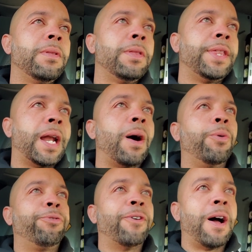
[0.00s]
that I
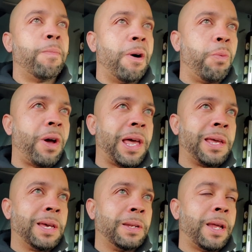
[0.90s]
would find my
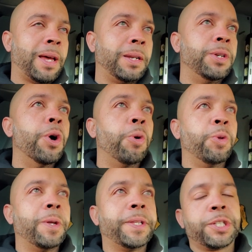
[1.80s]
way, and know
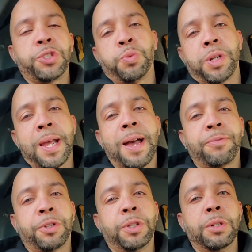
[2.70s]
that this is what I
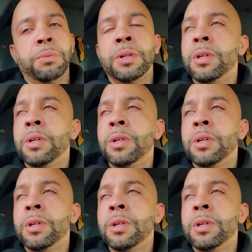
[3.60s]
have to do.